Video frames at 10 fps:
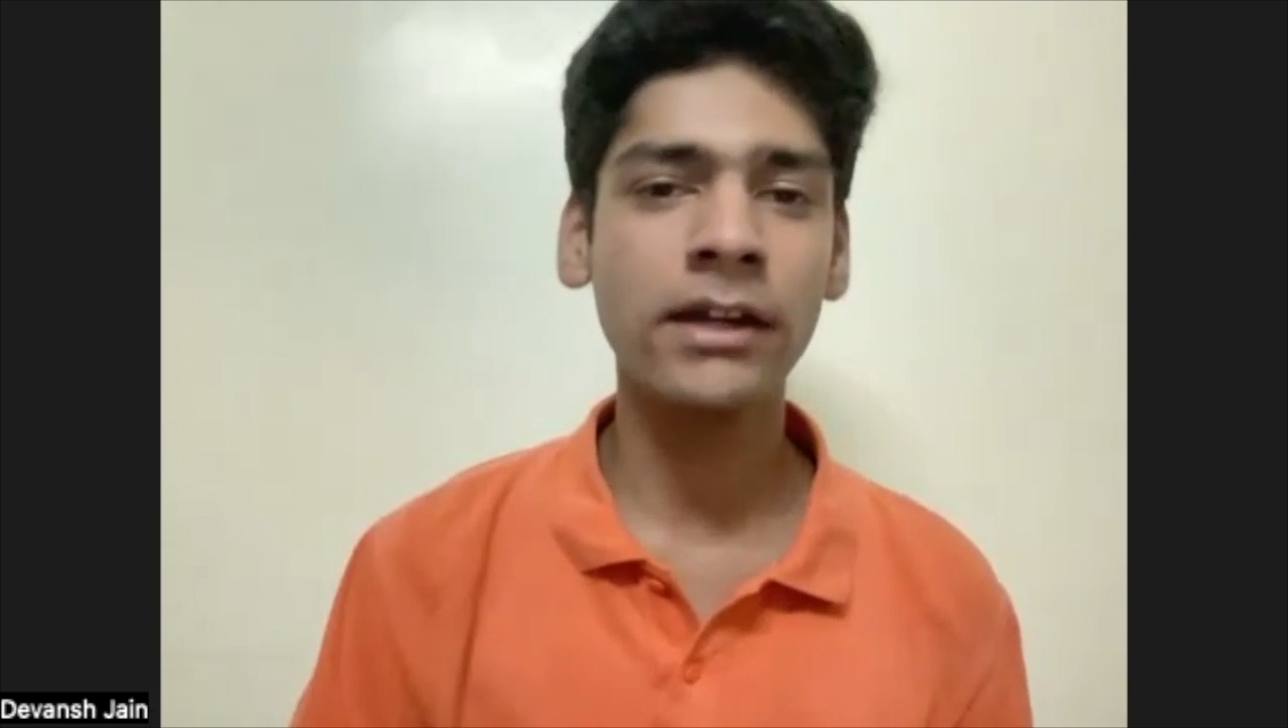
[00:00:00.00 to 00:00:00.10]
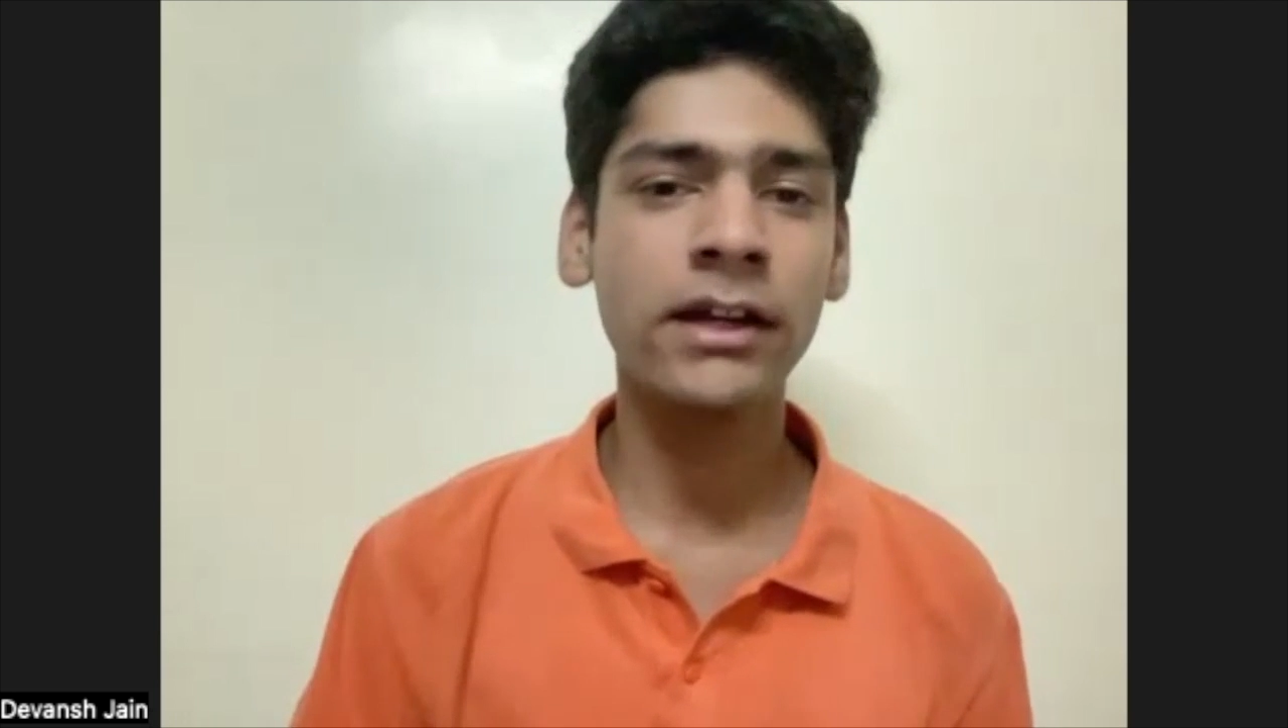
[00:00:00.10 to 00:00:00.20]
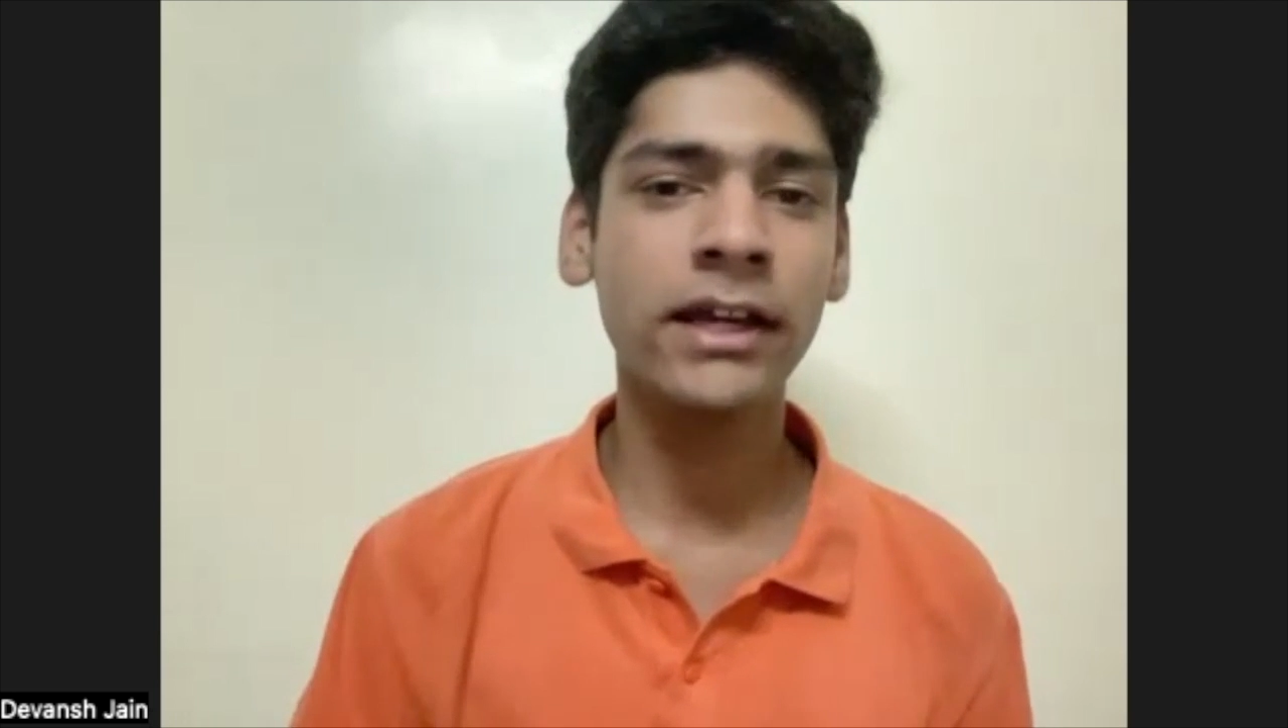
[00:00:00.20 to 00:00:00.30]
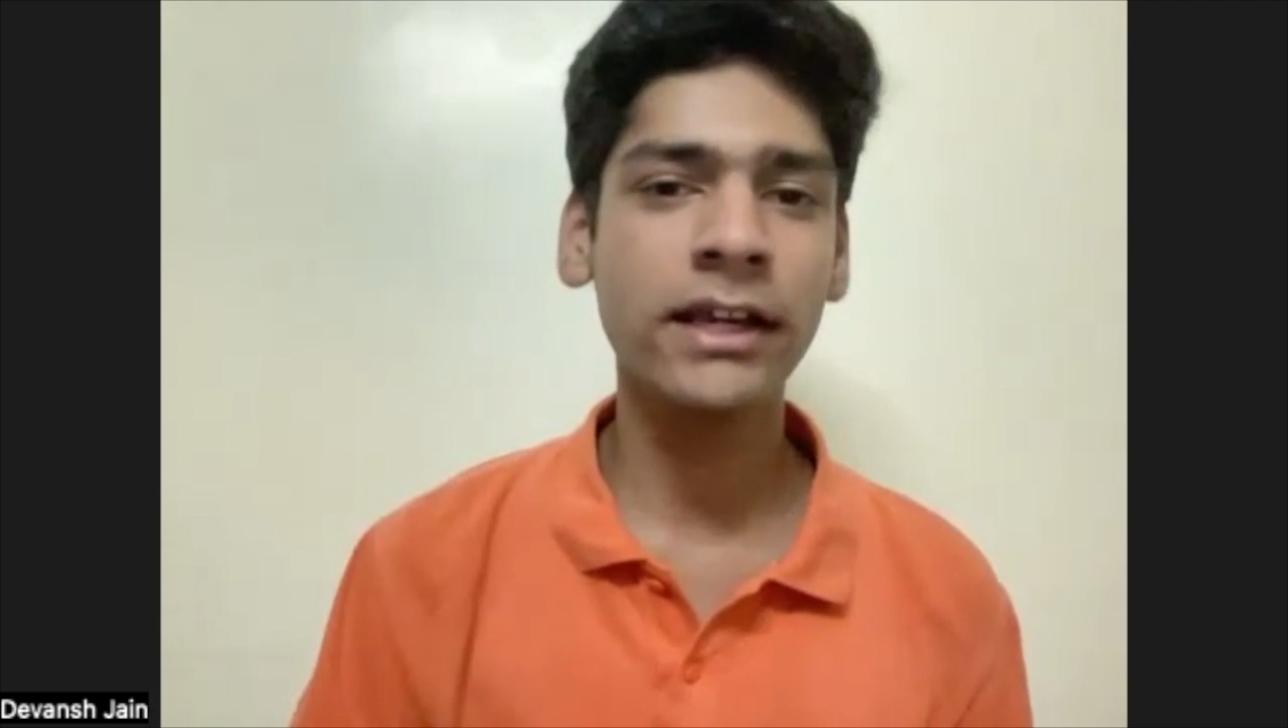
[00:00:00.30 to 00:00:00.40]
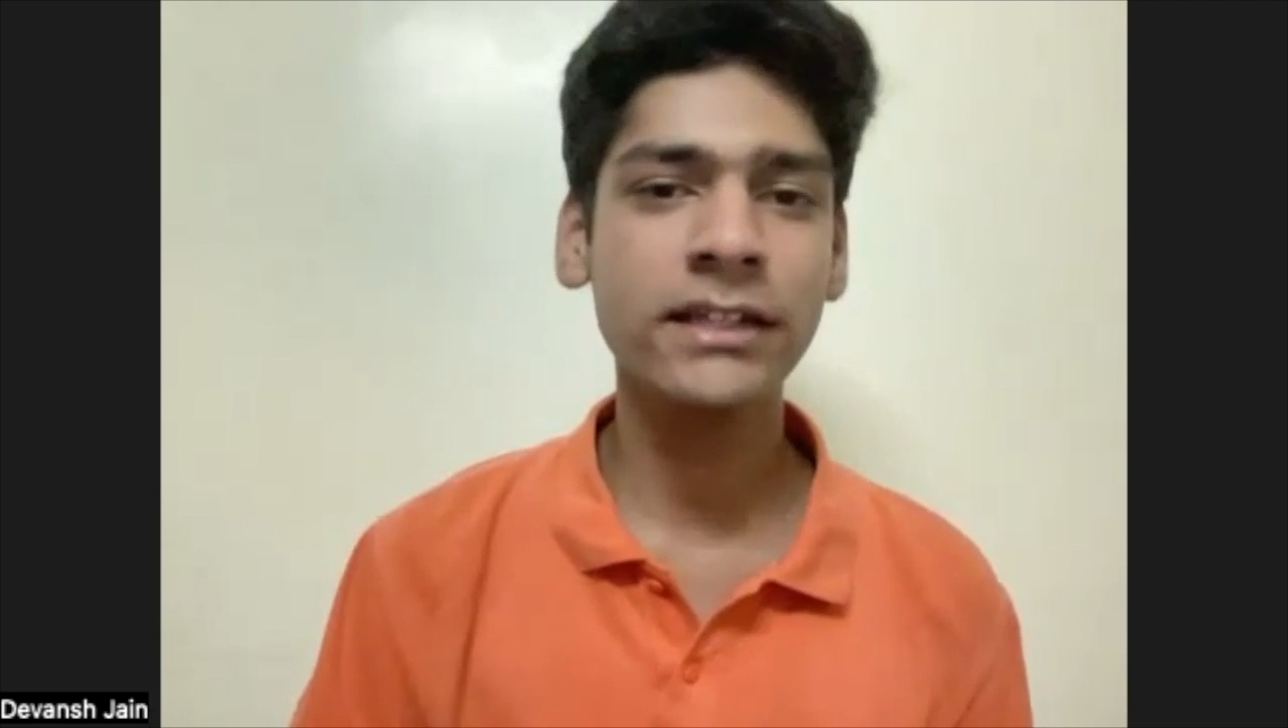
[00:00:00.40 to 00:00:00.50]
a
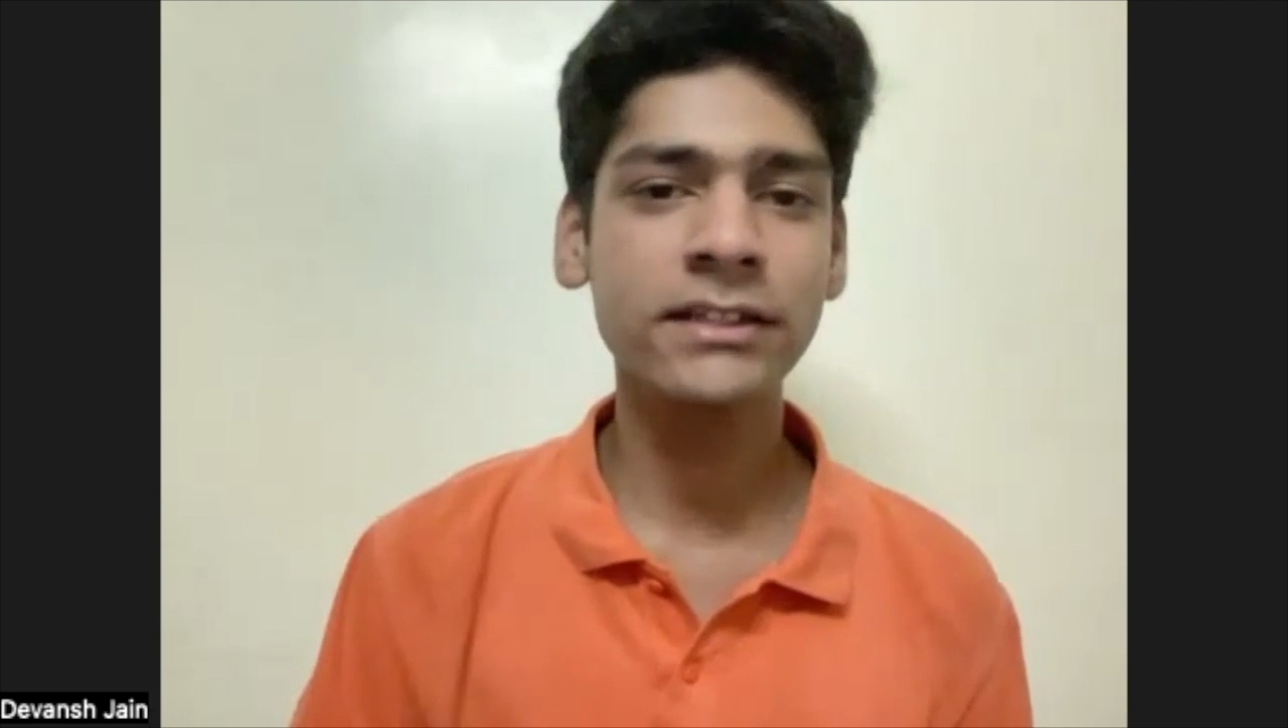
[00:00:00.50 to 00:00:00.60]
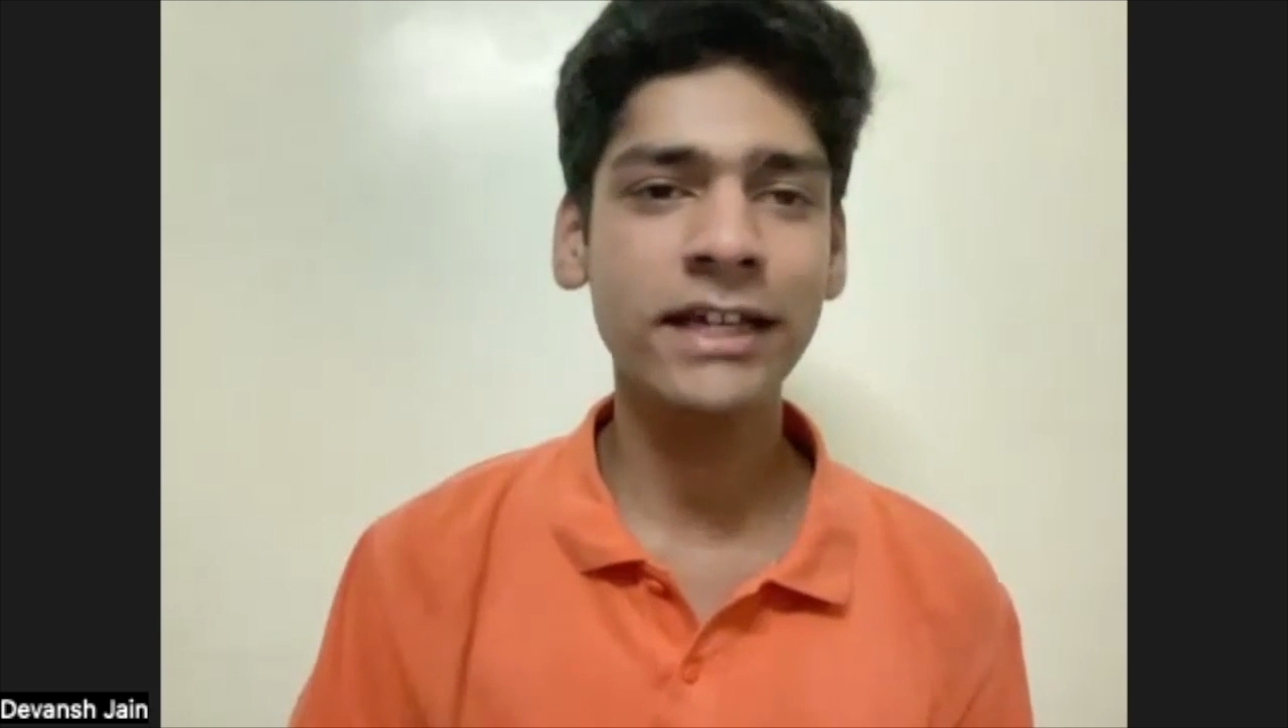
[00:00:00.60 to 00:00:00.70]
minor degree